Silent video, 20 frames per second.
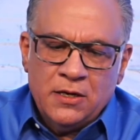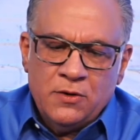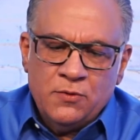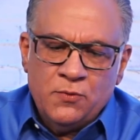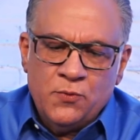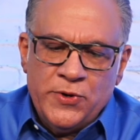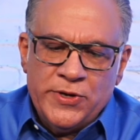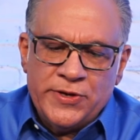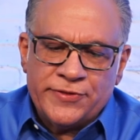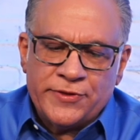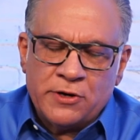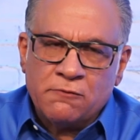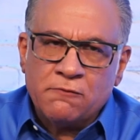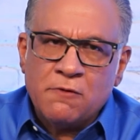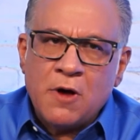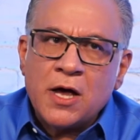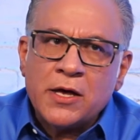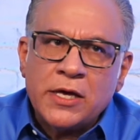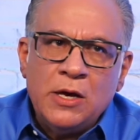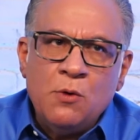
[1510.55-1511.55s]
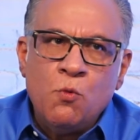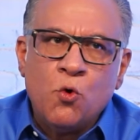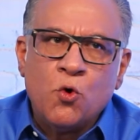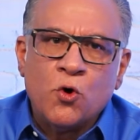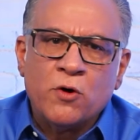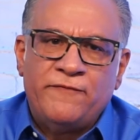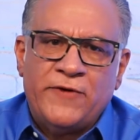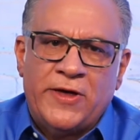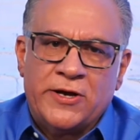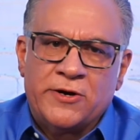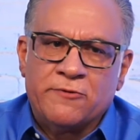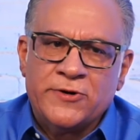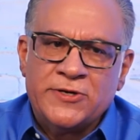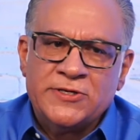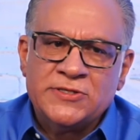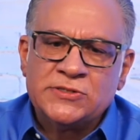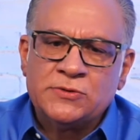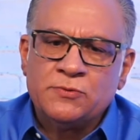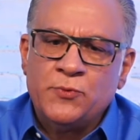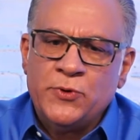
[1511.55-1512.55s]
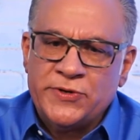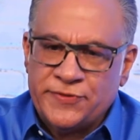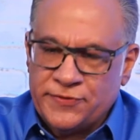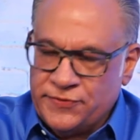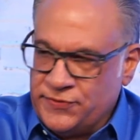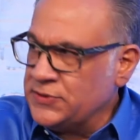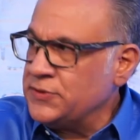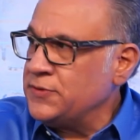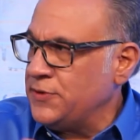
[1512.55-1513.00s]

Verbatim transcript: with Iraqi war veterans, with the,